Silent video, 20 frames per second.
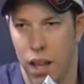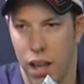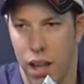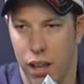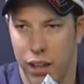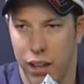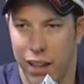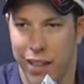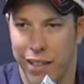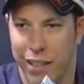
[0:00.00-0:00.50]

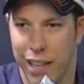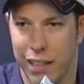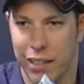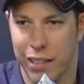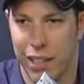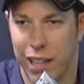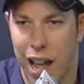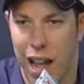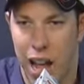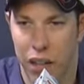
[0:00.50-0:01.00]
It
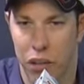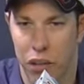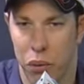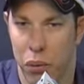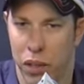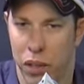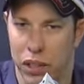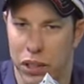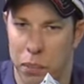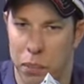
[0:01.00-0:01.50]
takes a lot to
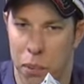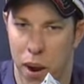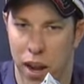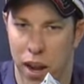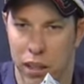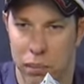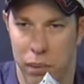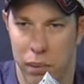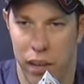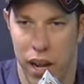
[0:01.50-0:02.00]
really
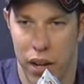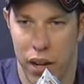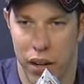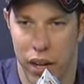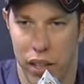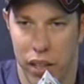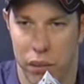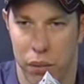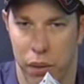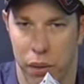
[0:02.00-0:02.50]
surprise me
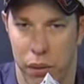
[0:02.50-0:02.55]
nowadays,